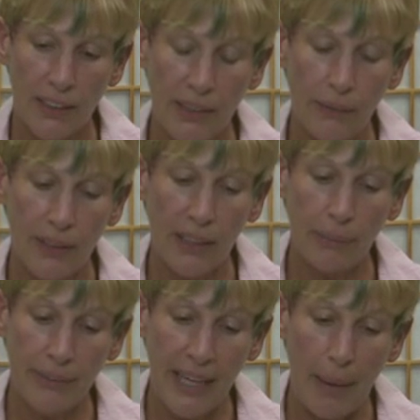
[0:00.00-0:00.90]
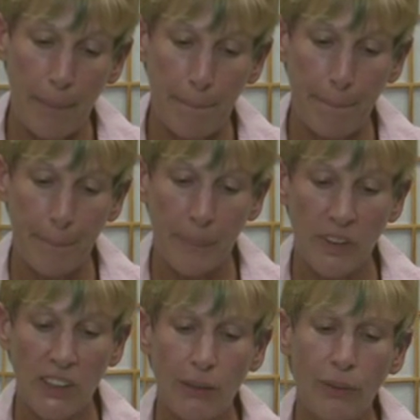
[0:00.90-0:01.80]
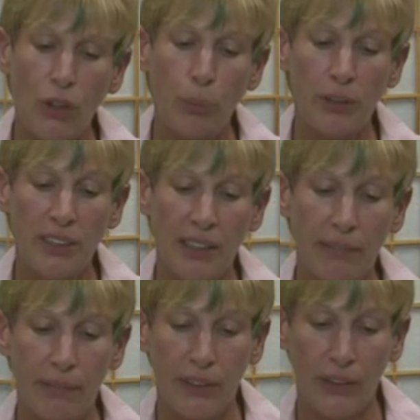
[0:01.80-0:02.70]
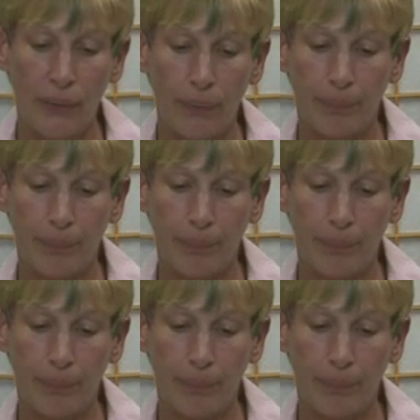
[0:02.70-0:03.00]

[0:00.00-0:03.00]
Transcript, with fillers: See what comes up. See what opens up for you.